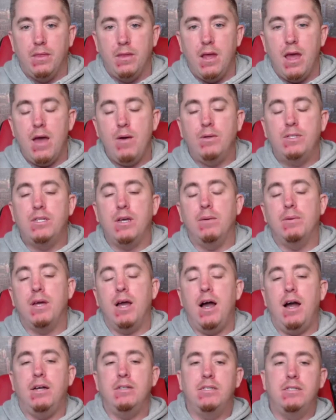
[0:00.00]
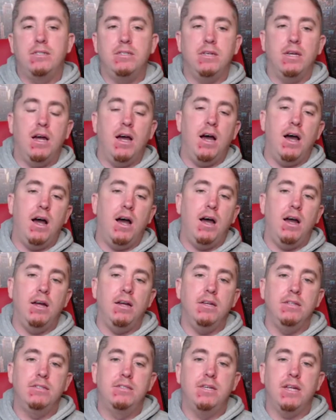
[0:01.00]
Hey, what's up, guys?
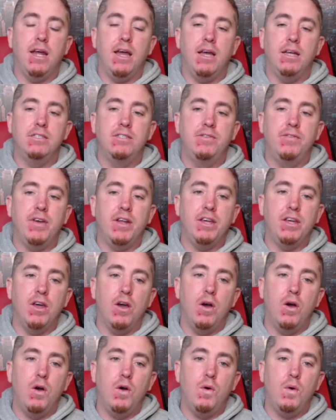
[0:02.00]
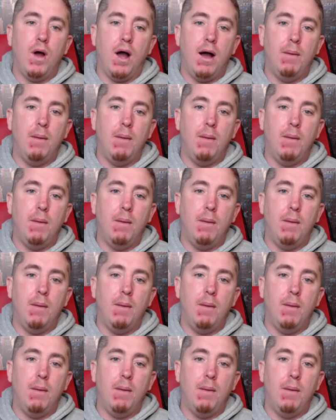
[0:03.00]
In today's video,